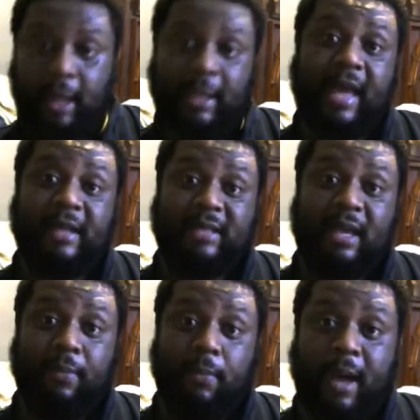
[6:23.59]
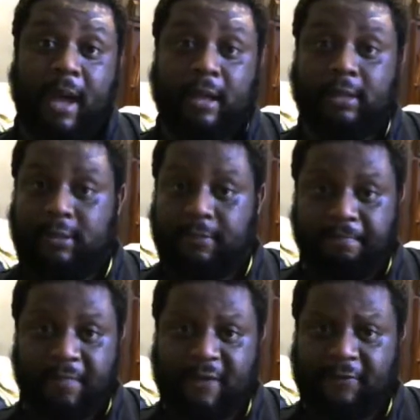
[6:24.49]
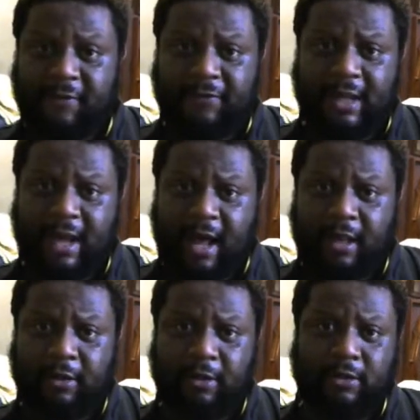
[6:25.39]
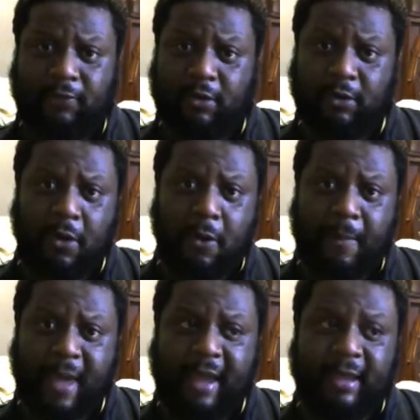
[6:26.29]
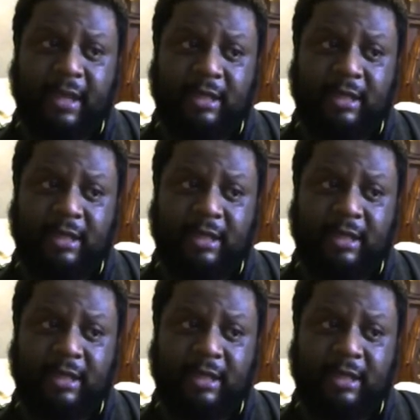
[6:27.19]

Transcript: Got a Zamplebox, about $50 for the gold package,